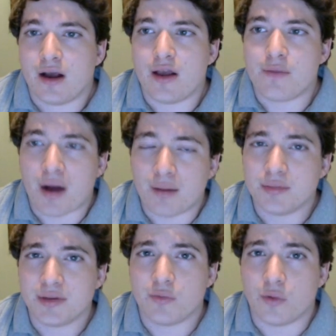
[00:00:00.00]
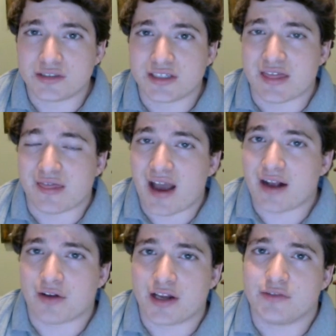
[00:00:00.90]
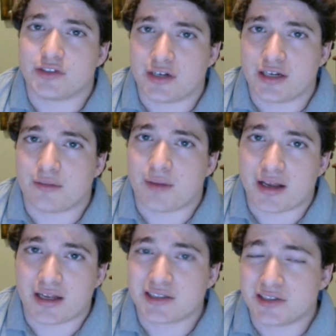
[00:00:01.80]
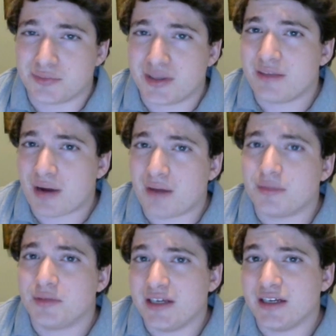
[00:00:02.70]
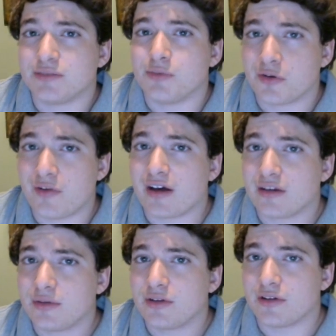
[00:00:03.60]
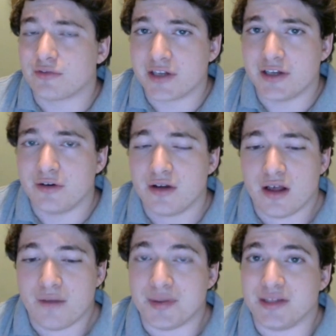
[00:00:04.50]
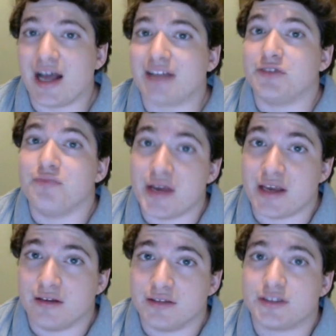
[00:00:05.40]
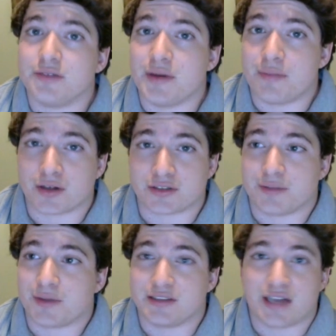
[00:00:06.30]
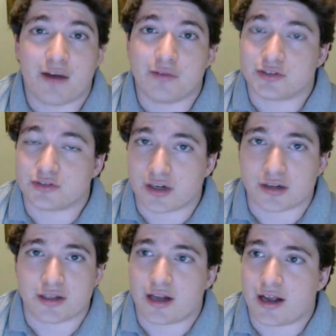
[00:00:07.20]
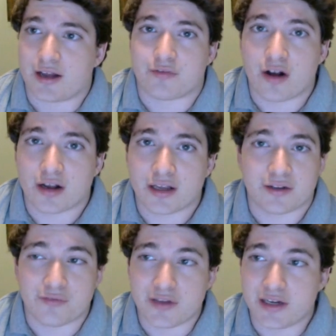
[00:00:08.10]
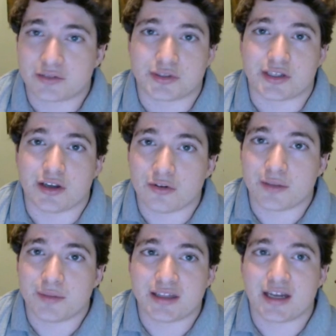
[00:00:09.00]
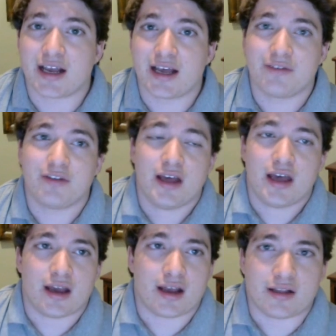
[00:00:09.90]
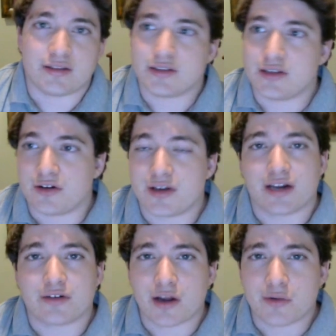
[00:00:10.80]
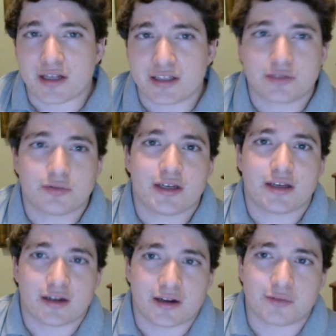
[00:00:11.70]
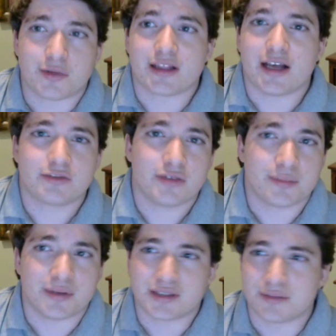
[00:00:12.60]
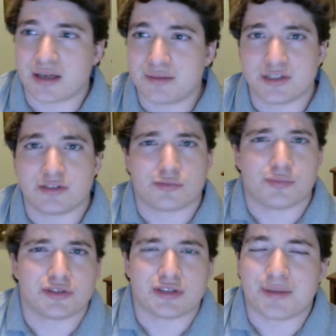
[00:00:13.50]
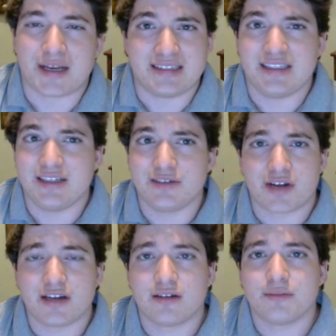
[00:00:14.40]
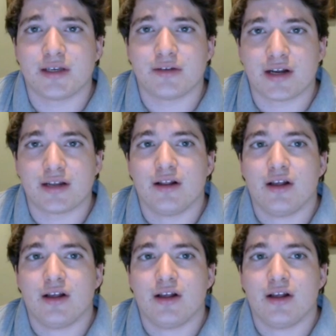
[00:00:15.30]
it probably wasn't that great of a trade on my end, because Mithy probably is more valuable than Ryu, but not to me personally, because I was struggling. I had Froggen, and Phoenix was the only mid that I have, and he had a great week this week and a good week last week, but sometimes he just puts up 18 randomly, right?